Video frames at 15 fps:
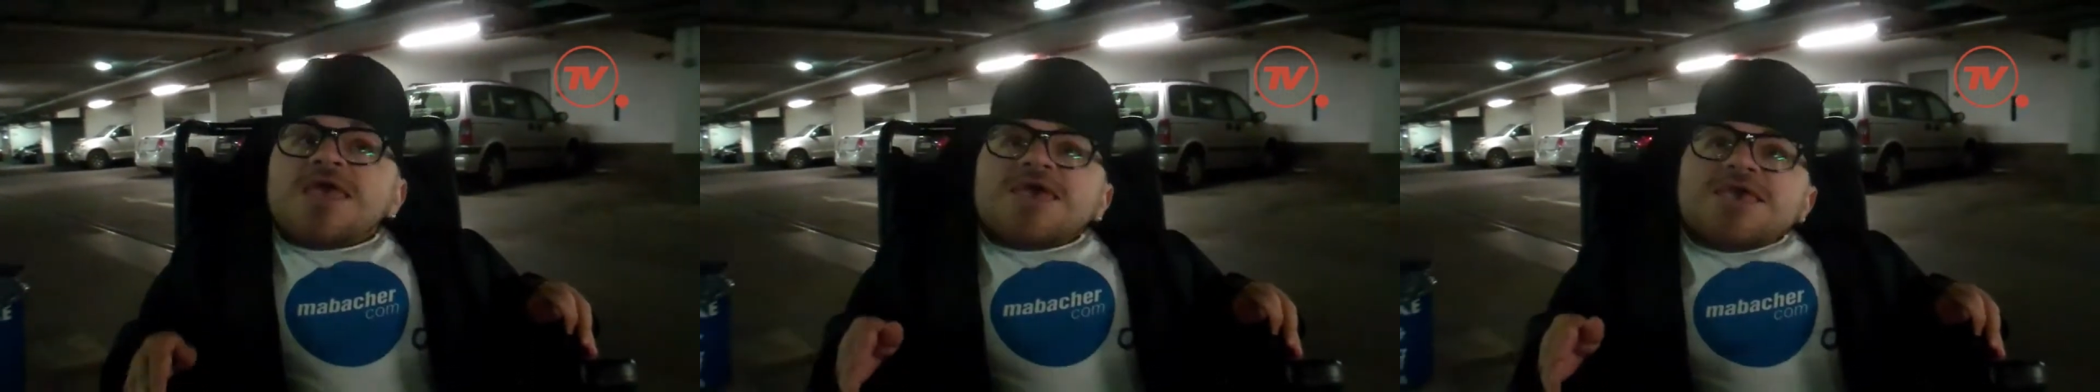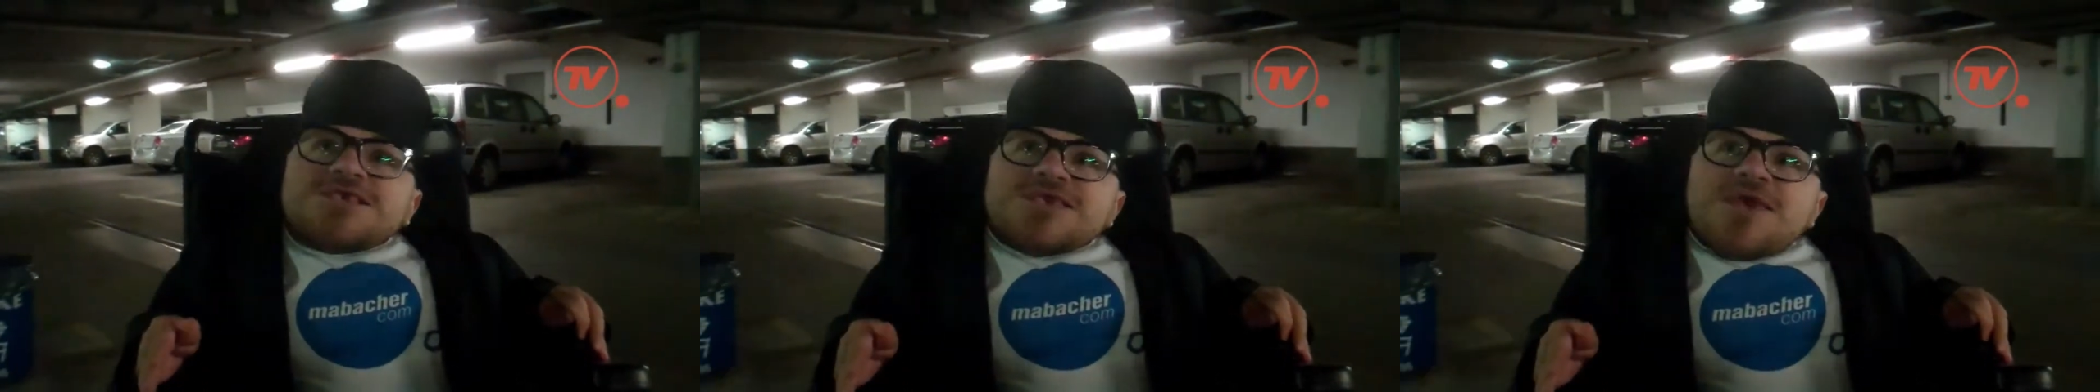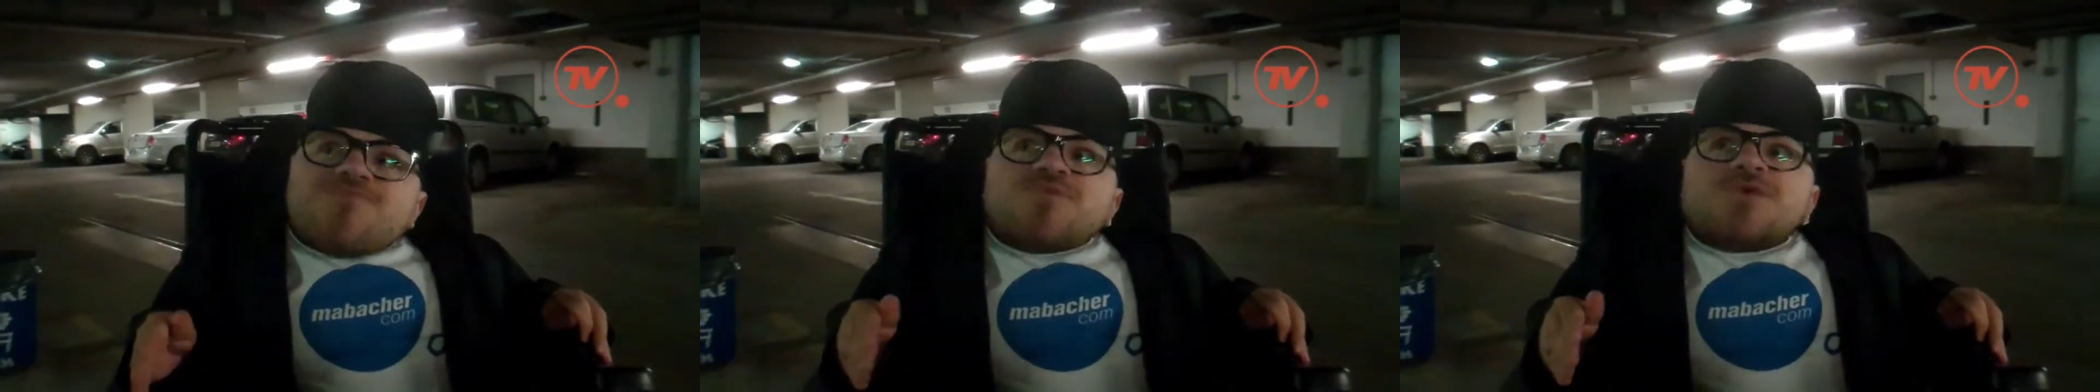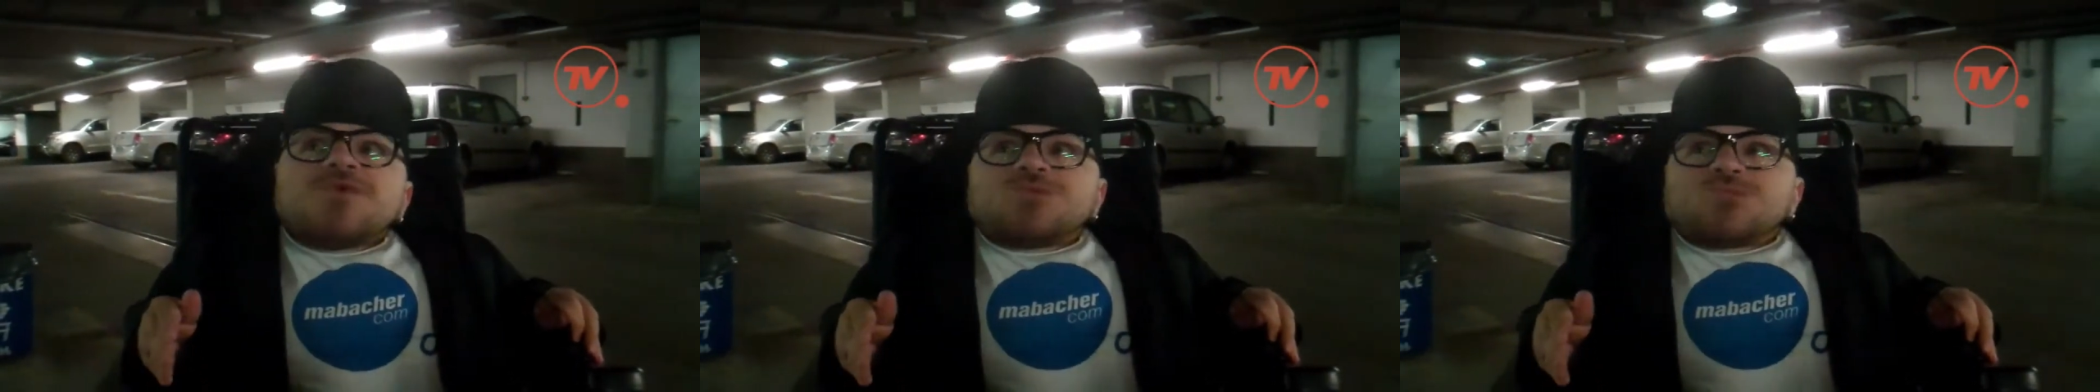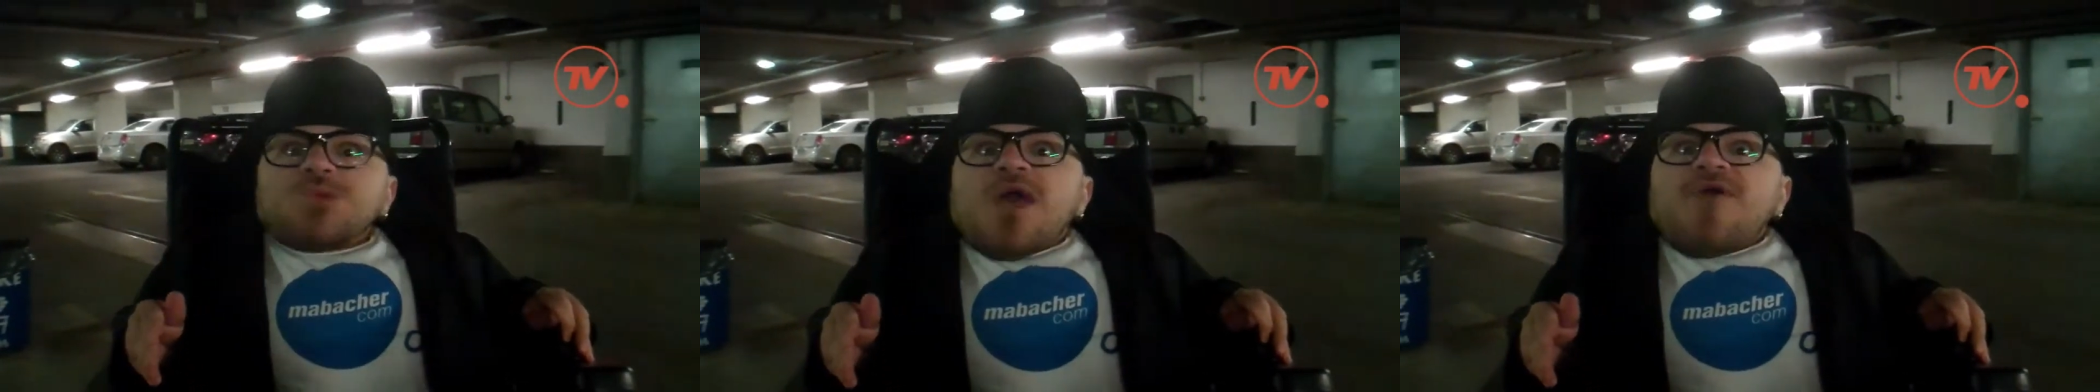except
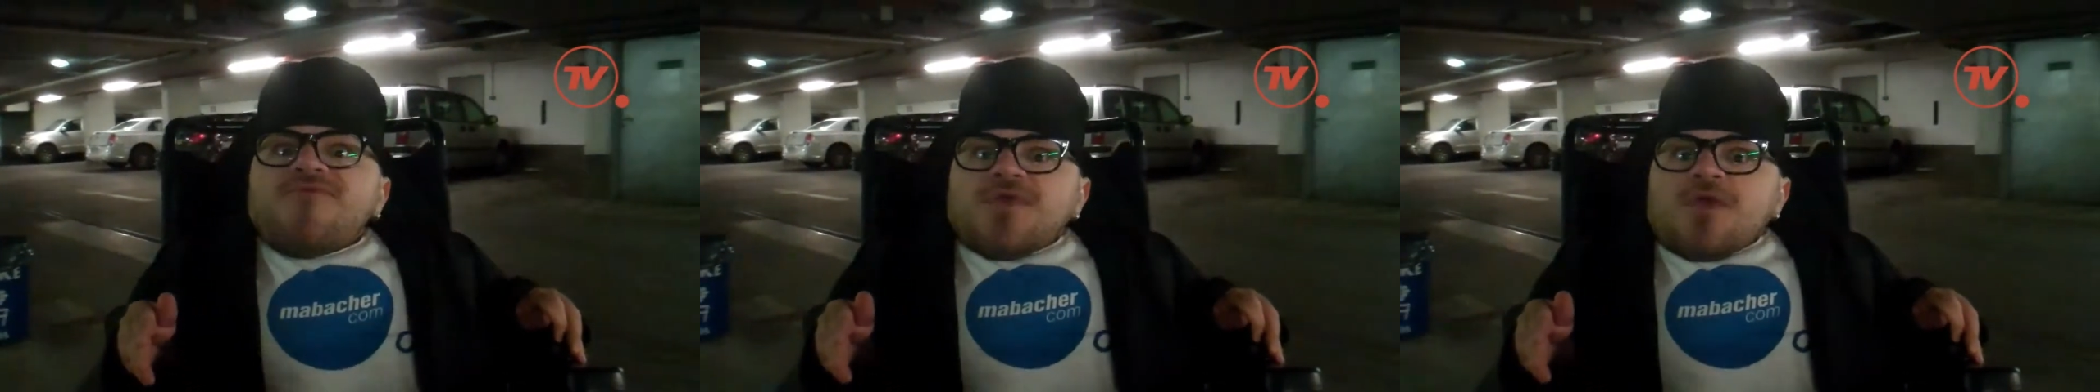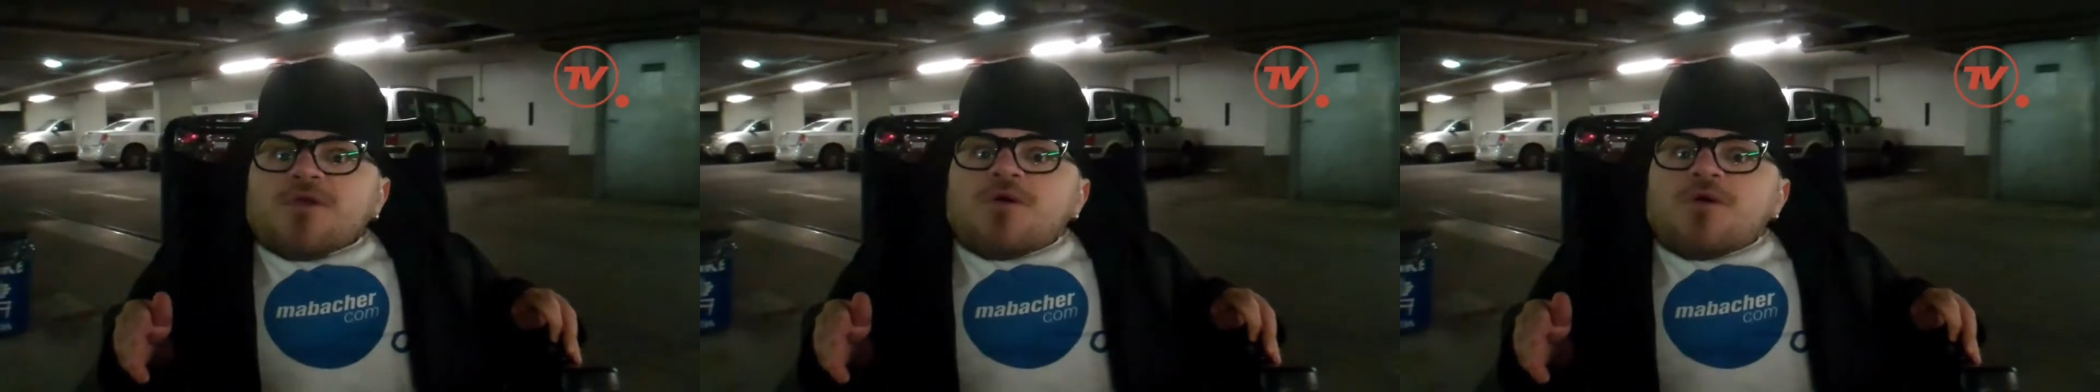he's driving a